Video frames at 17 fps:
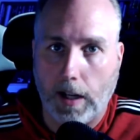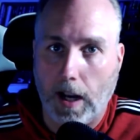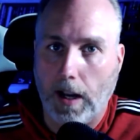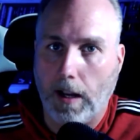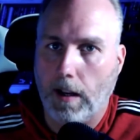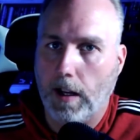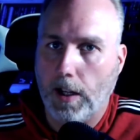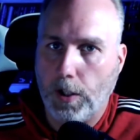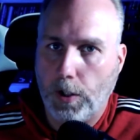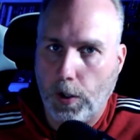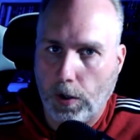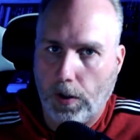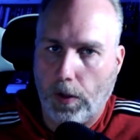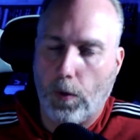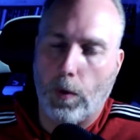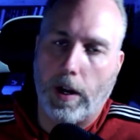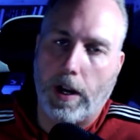Like I
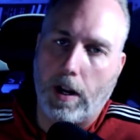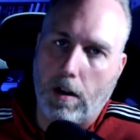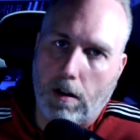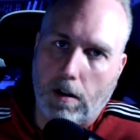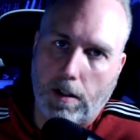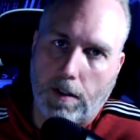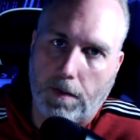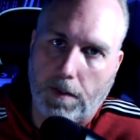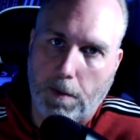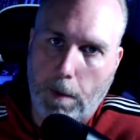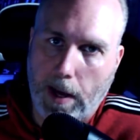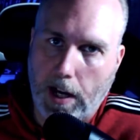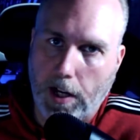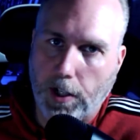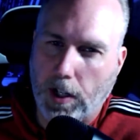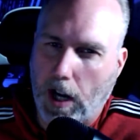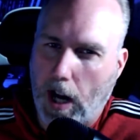took 3 years of
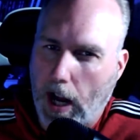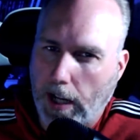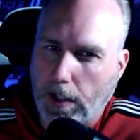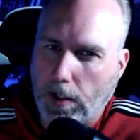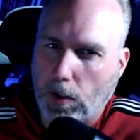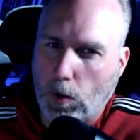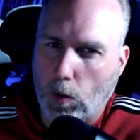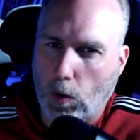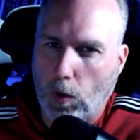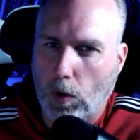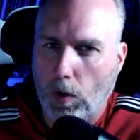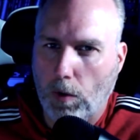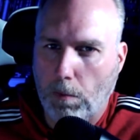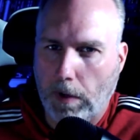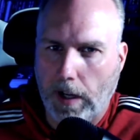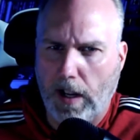Spanish in high school,